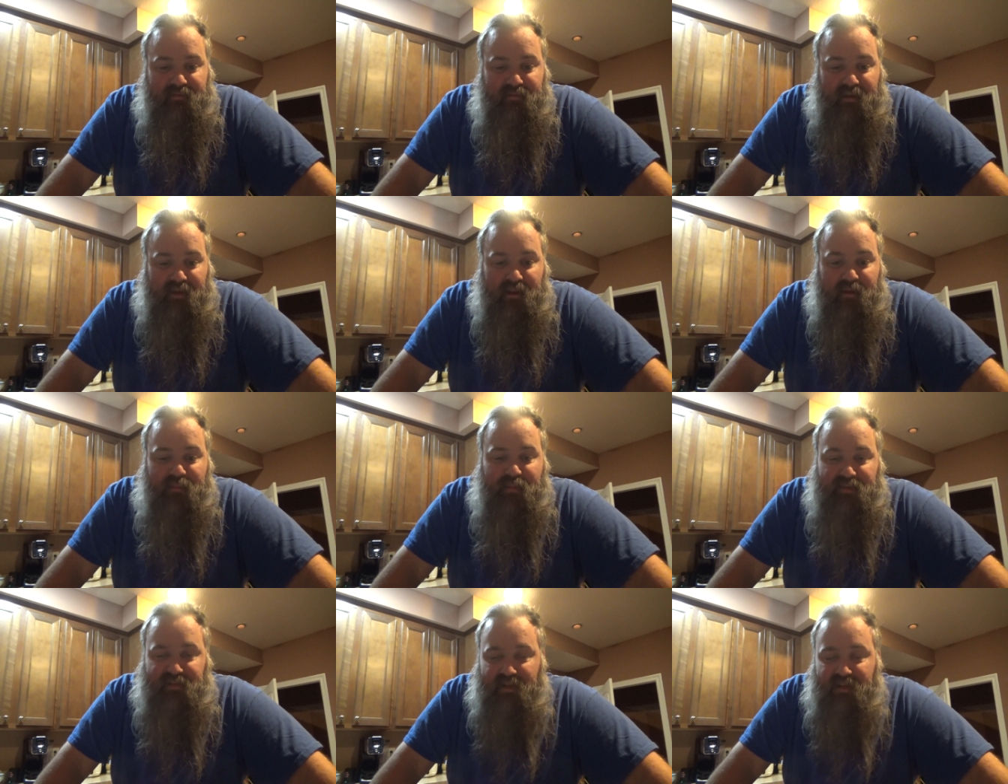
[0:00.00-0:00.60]
in
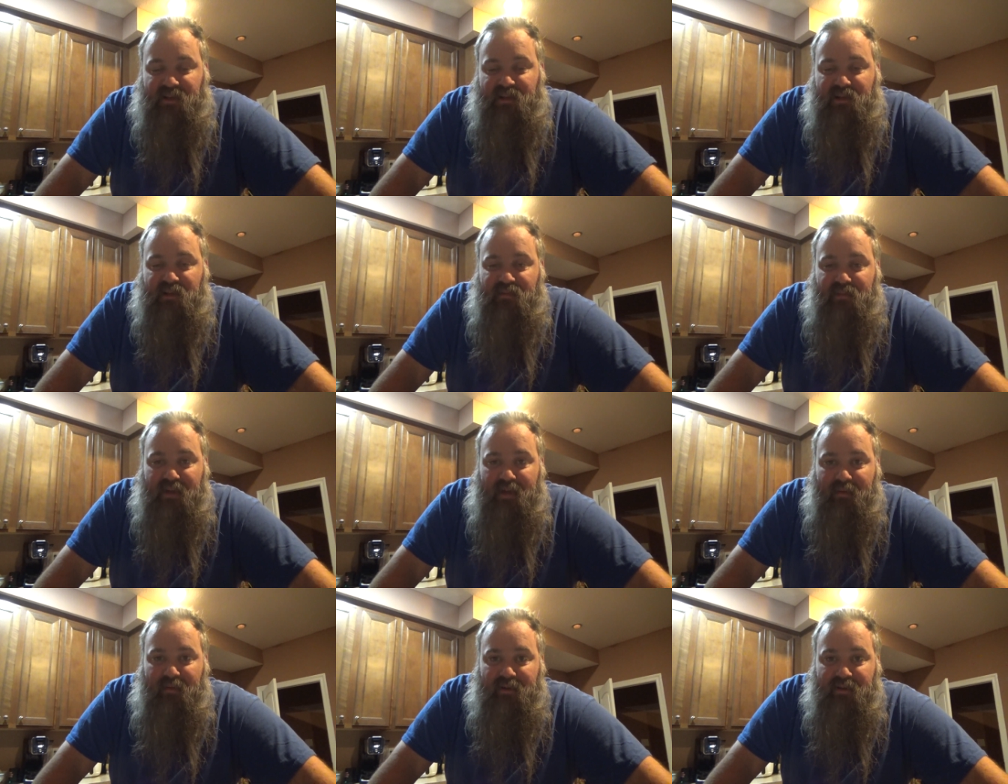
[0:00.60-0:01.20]
a position to
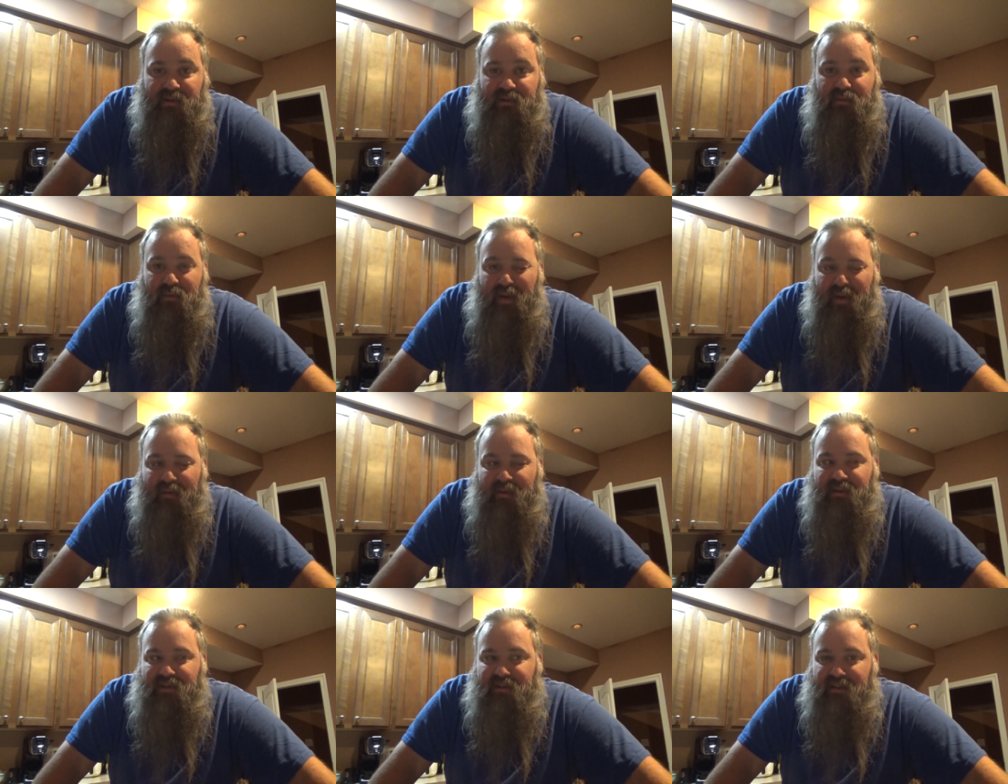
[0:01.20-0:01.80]
be able to do
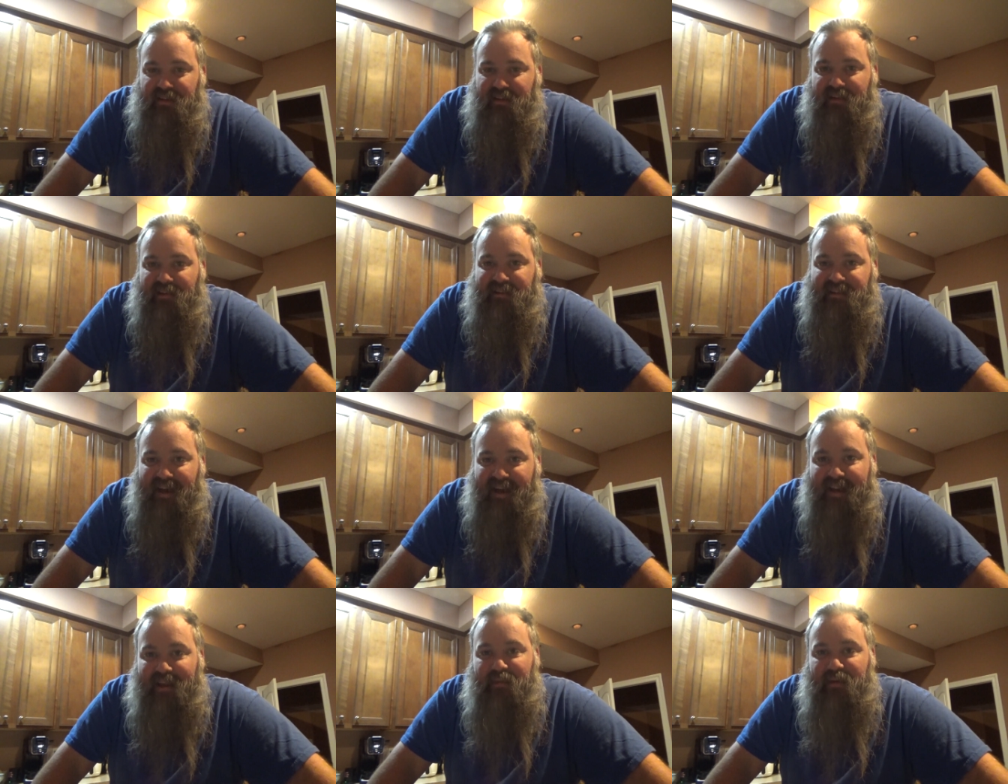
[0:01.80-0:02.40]
maybe just a little
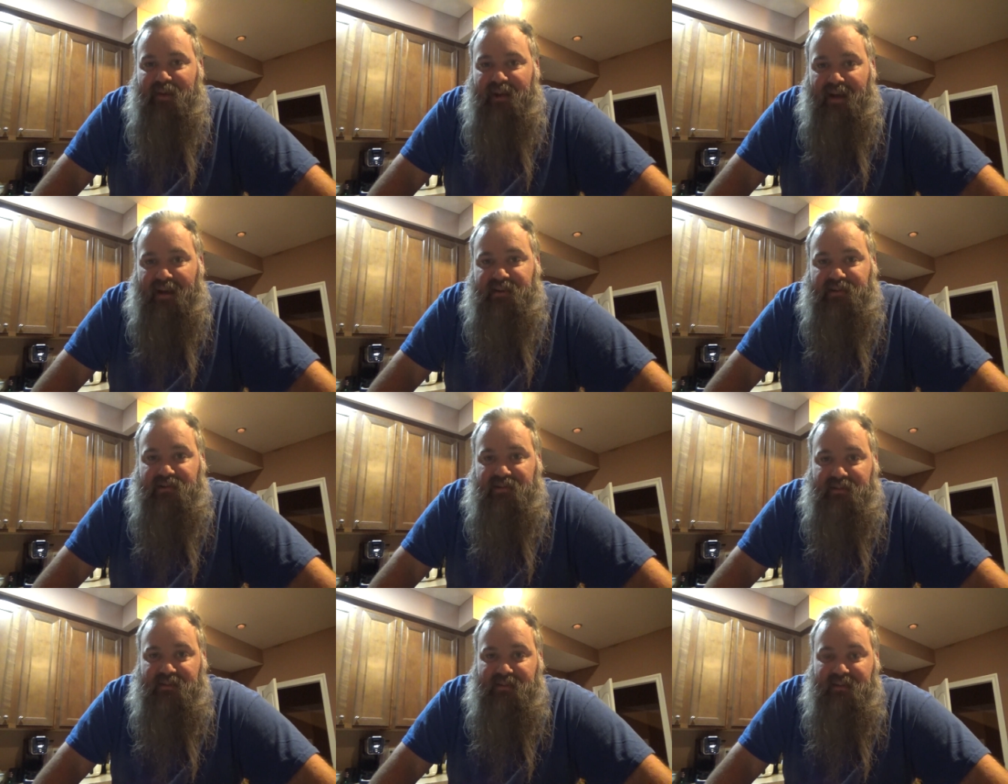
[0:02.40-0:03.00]
tiny bit
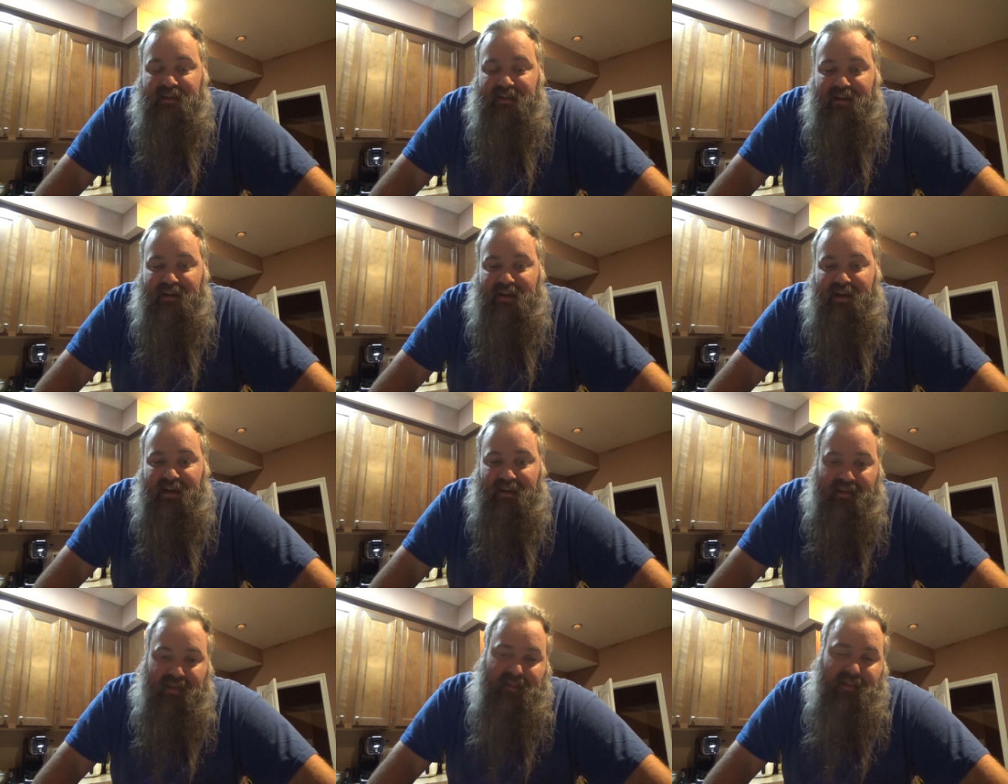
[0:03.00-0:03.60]
extra,
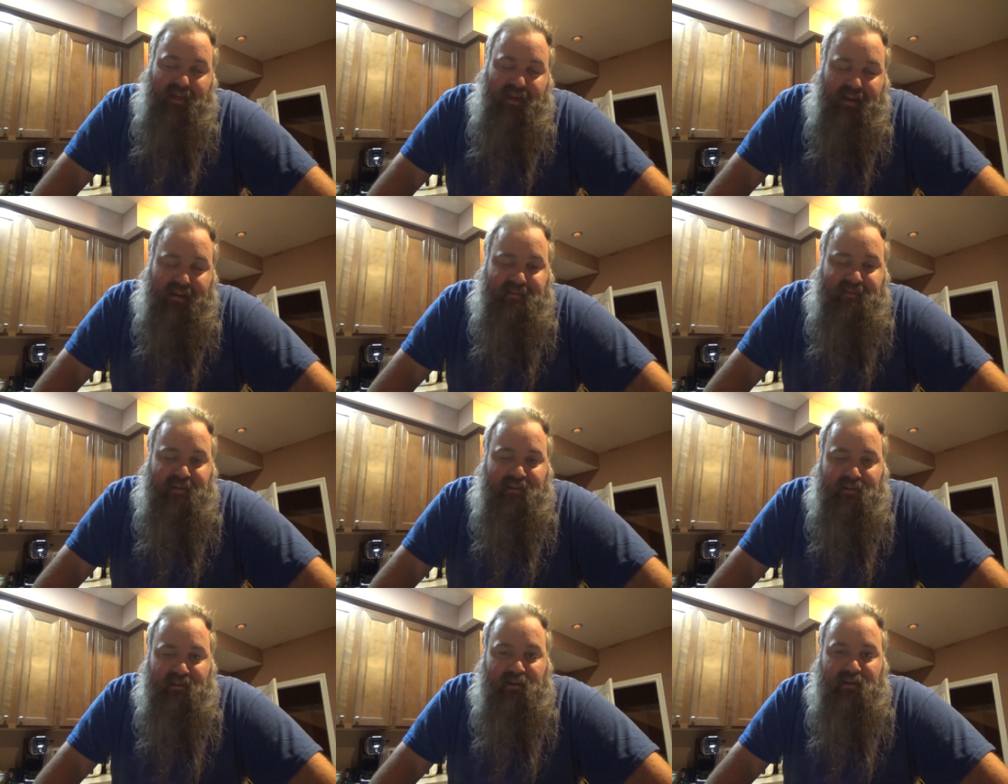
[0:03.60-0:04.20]
and that, line,
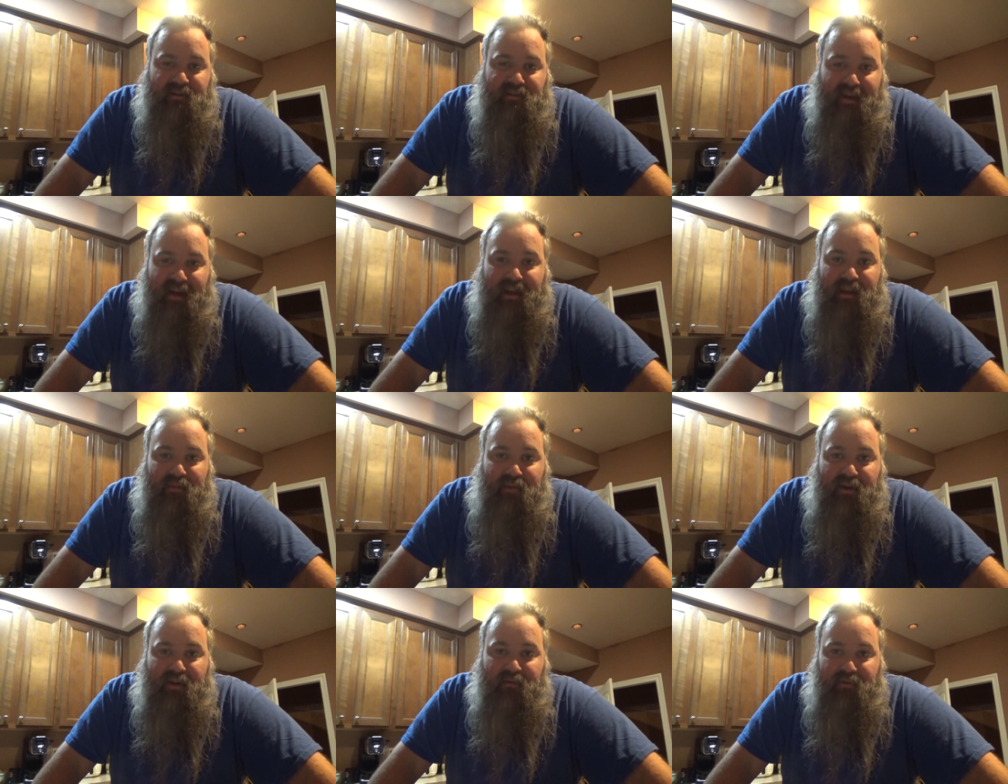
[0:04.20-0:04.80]
that little
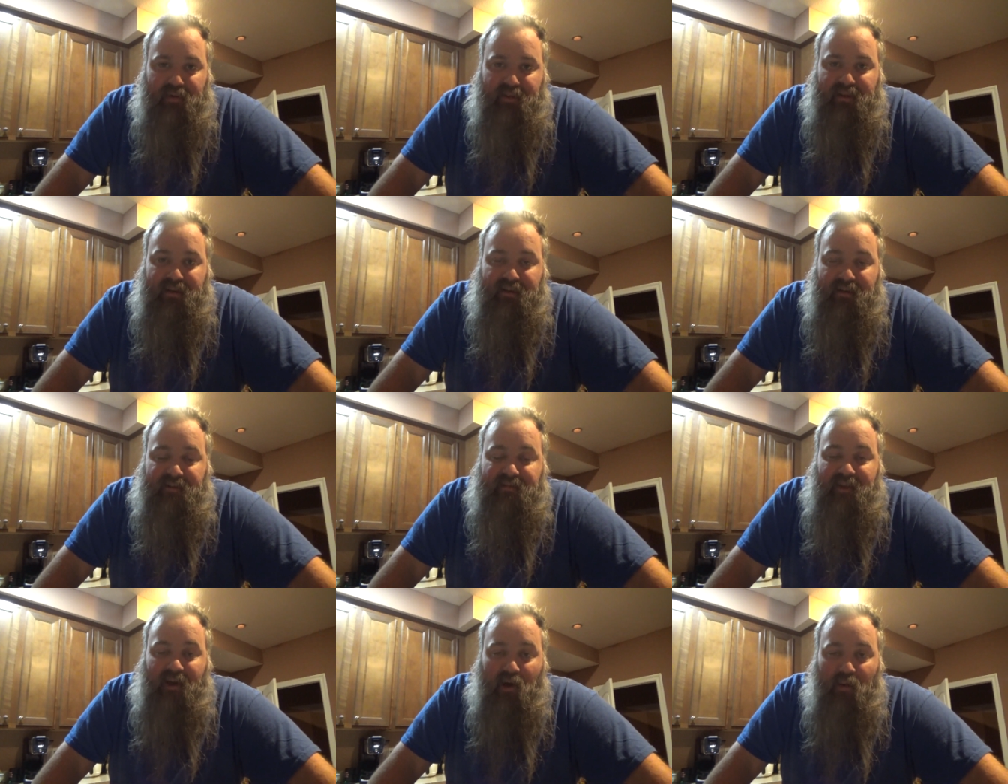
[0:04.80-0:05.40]
tiny bit really
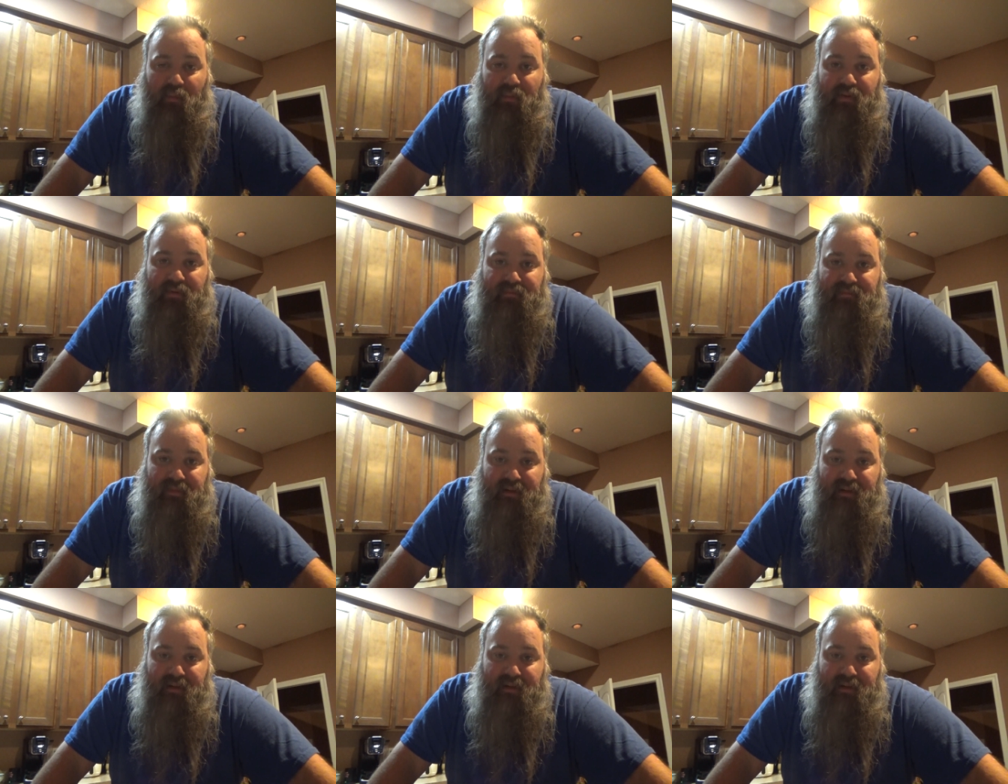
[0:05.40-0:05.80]
does help.